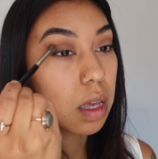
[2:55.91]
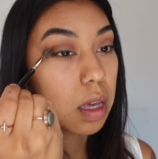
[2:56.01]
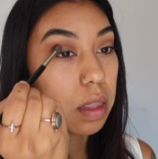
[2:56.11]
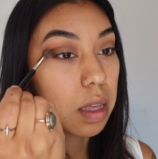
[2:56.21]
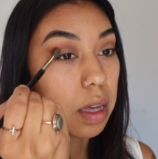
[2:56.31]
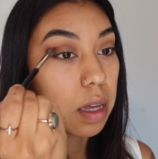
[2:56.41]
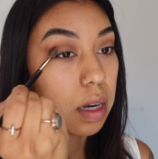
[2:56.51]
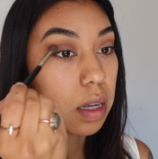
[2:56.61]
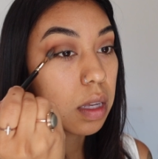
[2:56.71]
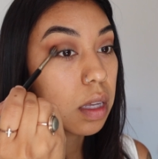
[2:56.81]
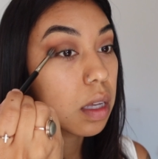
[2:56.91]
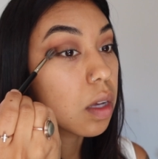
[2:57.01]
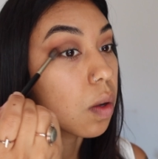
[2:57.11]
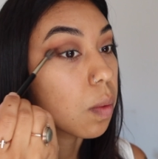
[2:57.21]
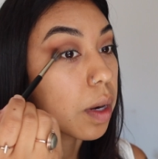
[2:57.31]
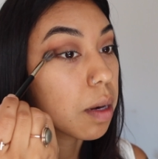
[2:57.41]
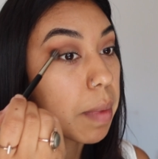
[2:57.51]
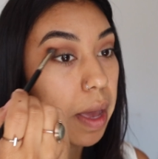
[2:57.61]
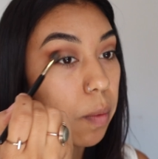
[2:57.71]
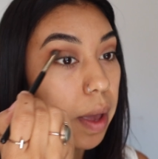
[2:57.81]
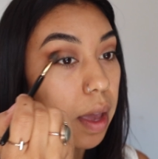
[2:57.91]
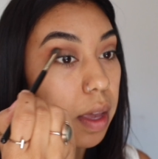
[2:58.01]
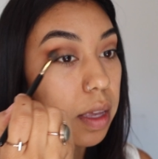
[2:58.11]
And then work my way